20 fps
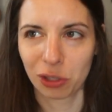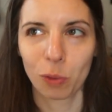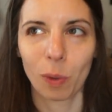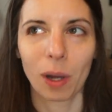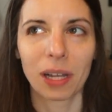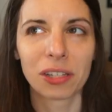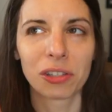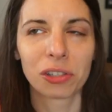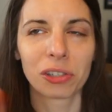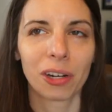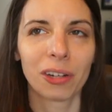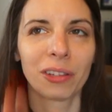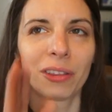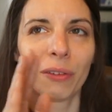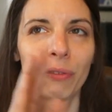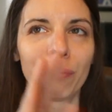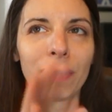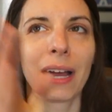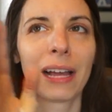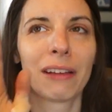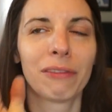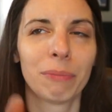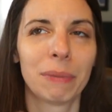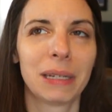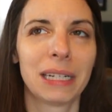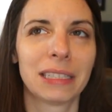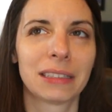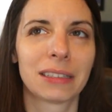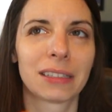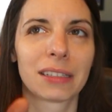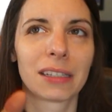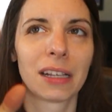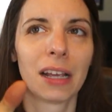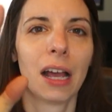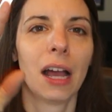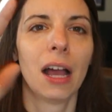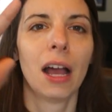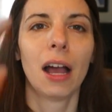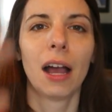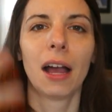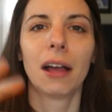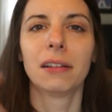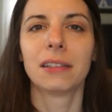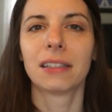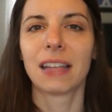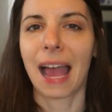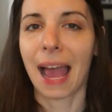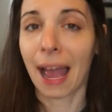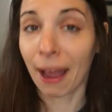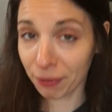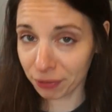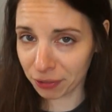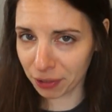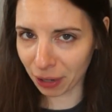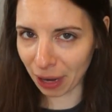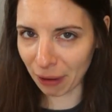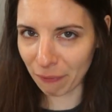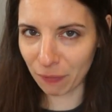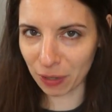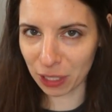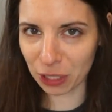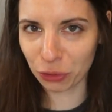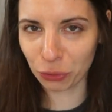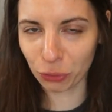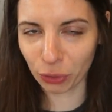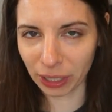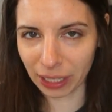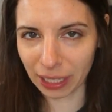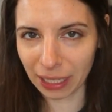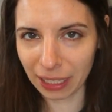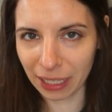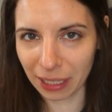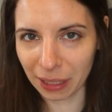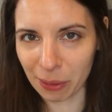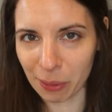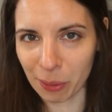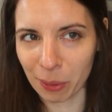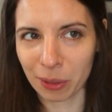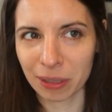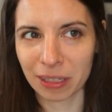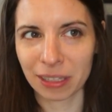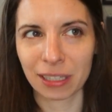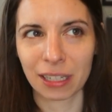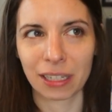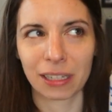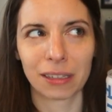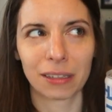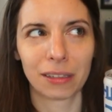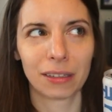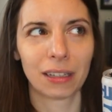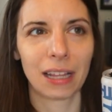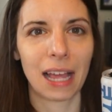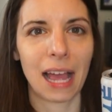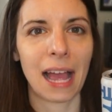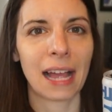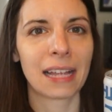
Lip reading: Do I start the 5 minutes after I finish drinking it, or is it